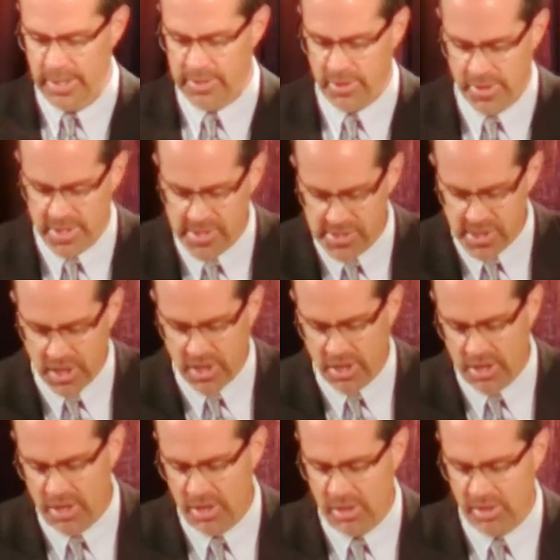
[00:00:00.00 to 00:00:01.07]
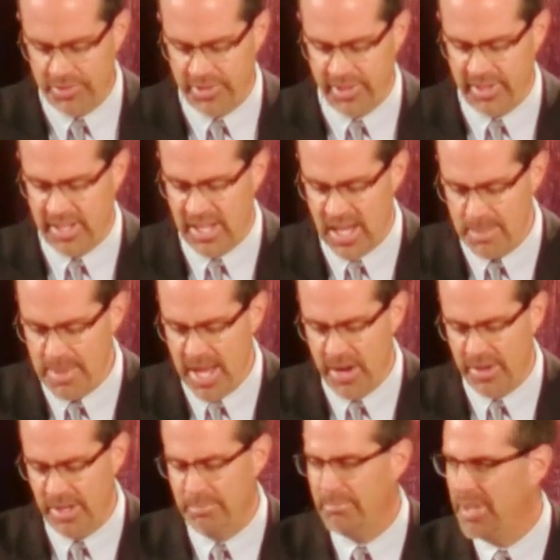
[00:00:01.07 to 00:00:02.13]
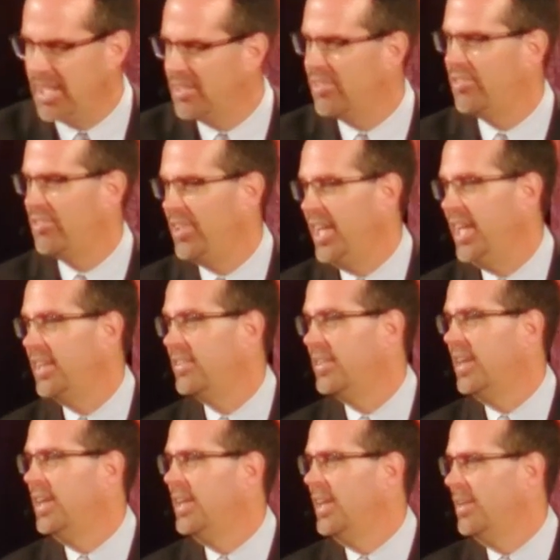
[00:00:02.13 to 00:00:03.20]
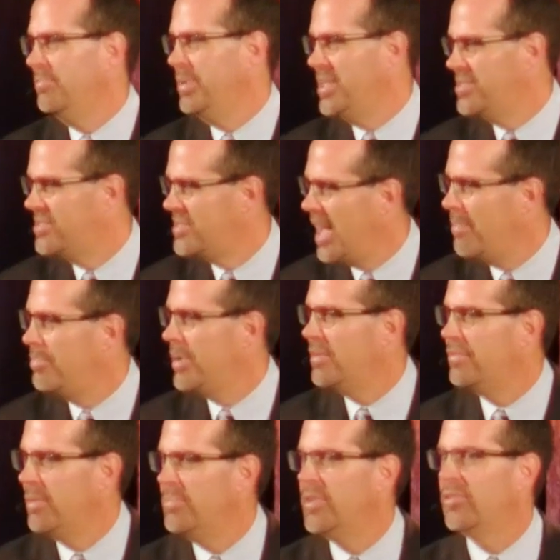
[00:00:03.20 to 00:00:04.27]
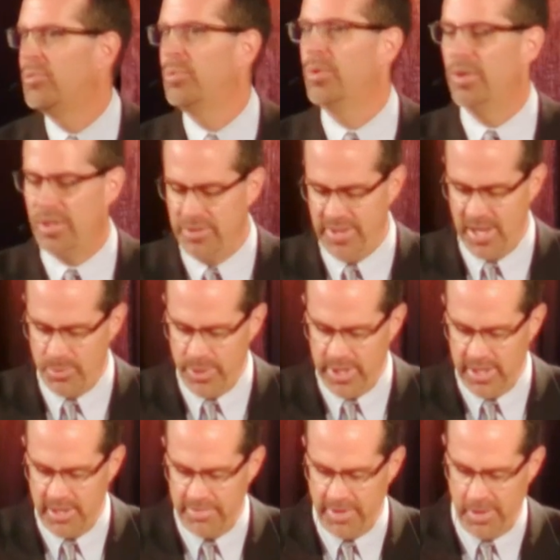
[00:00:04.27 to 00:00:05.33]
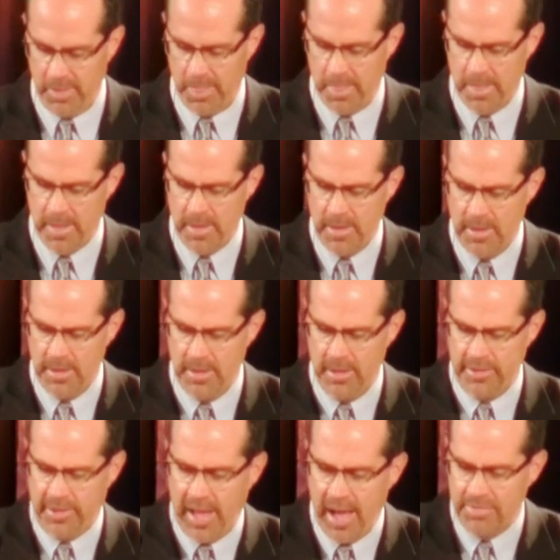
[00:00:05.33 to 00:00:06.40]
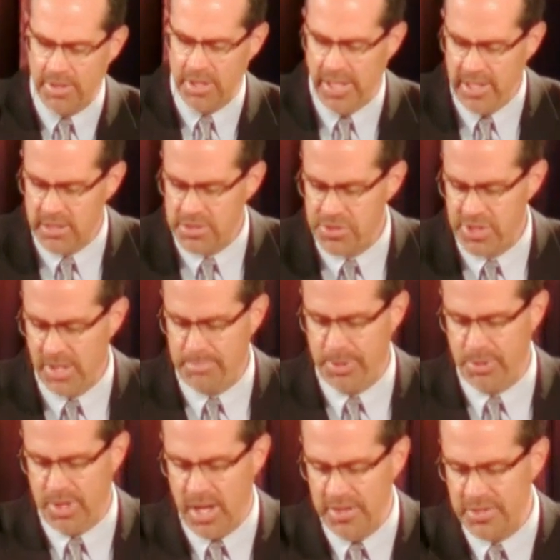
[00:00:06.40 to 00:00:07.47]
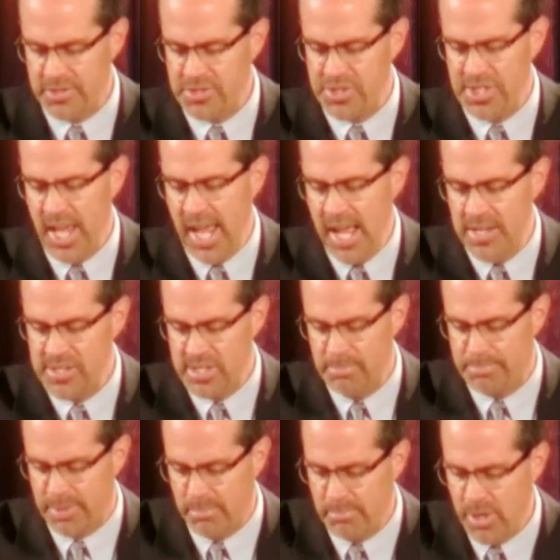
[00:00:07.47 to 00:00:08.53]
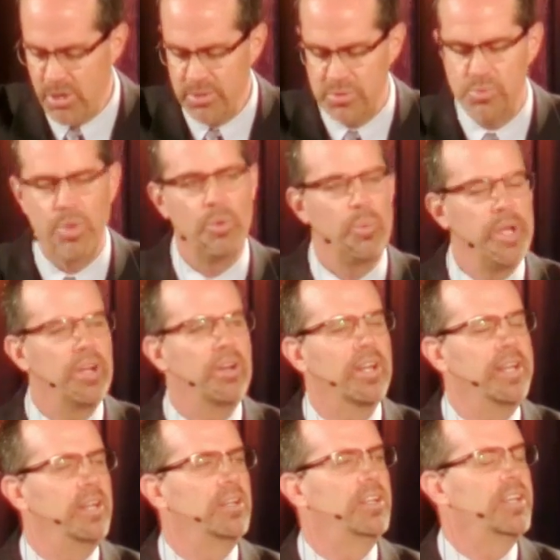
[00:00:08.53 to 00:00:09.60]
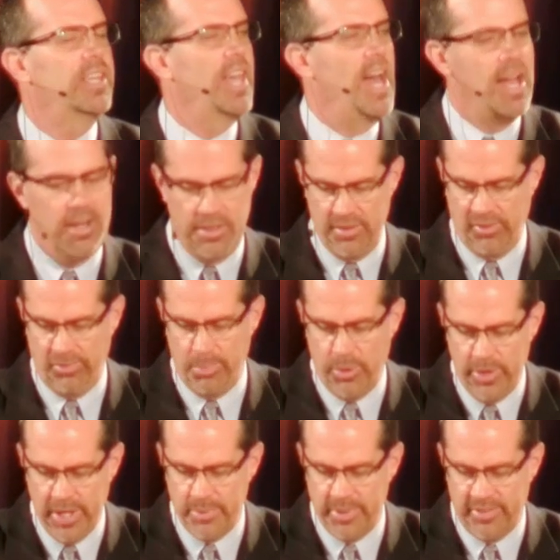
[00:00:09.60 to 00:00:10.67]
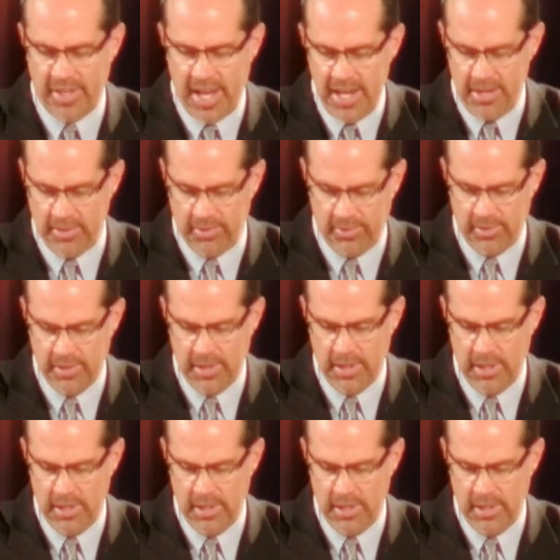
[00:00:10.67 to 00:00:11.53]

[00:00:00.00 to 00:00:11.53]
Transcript: And so, this is a call to come out and be distinct and be separate from this world that we live in. To have a leadership who understands and promotes what we are going to look at this morning with Titus.